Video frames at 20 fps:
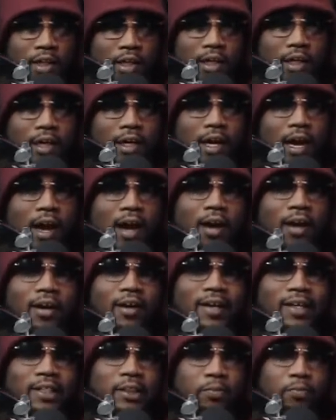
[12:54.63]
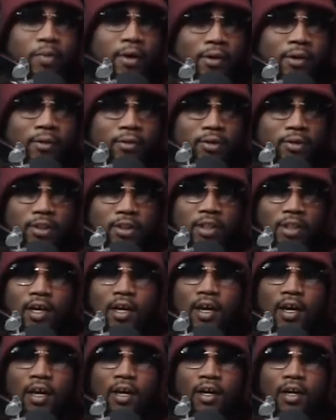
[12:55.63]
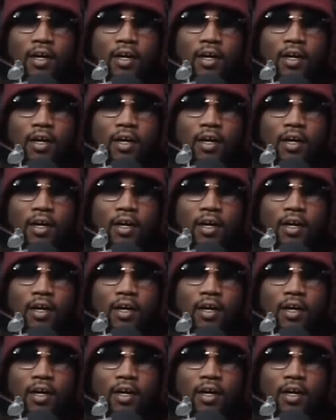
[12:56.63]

got her exposed to